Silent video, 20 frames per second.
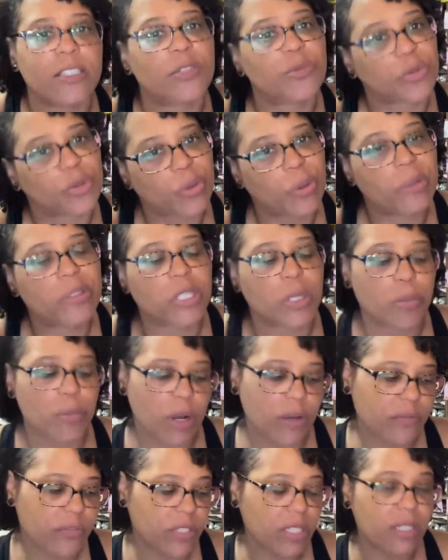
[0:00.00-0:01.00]
a subscription
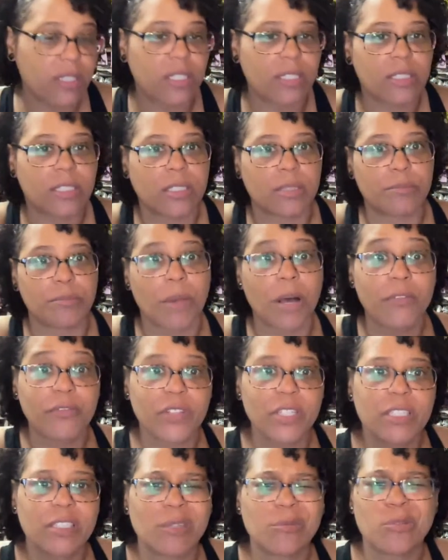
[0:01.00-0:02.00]
monthly. This
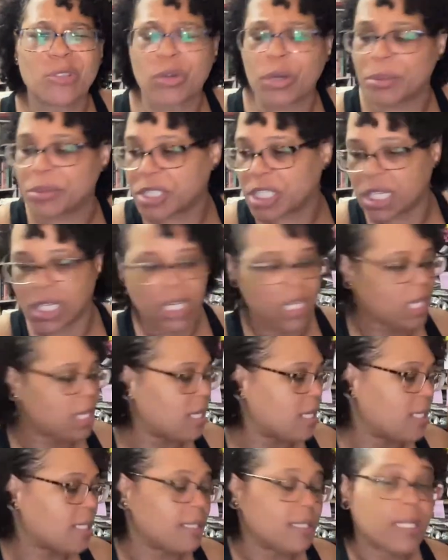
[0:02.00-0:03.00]
monthly subscription
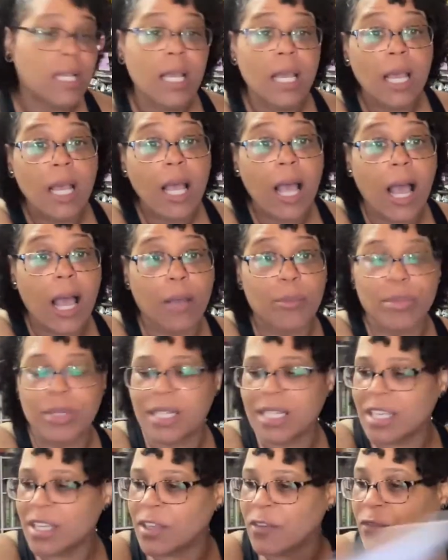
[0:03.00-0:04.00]
is, I
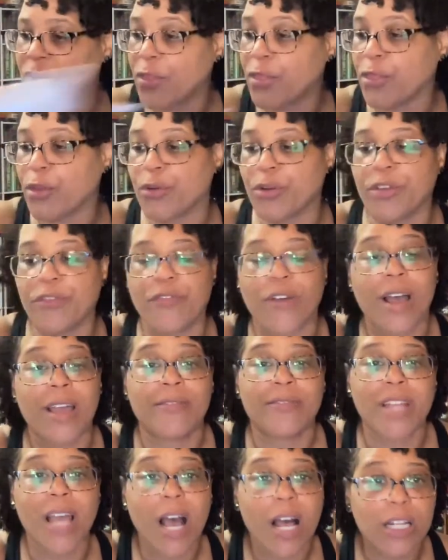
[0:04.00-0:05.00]
believe,
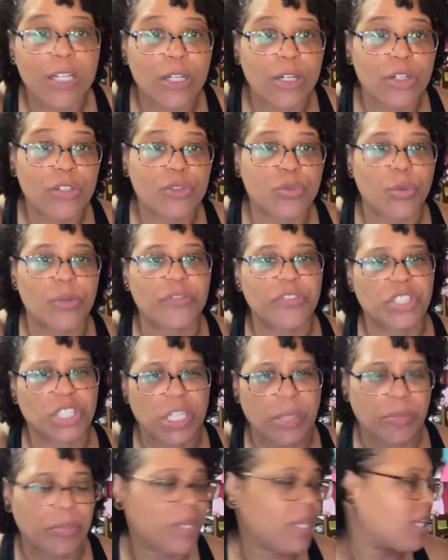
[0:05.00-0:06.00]
$35 with
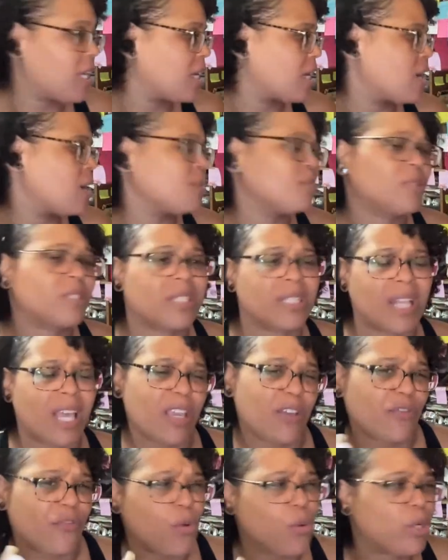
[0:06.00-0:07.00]
shipping. It comes to
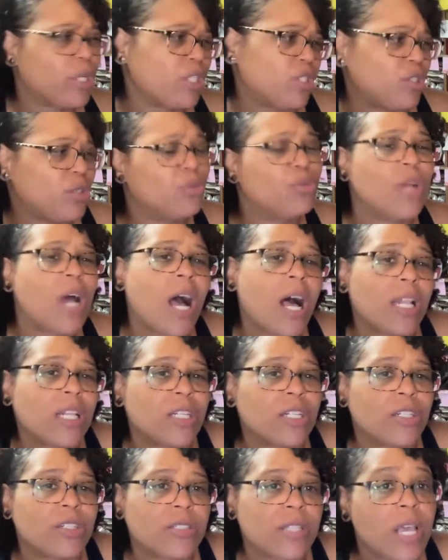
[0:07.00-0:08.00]
like
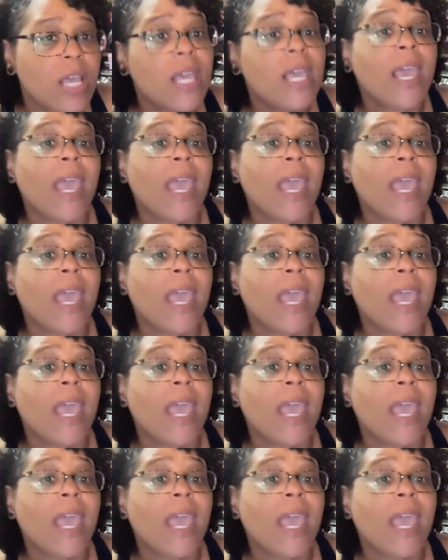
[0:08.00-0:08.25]
$42.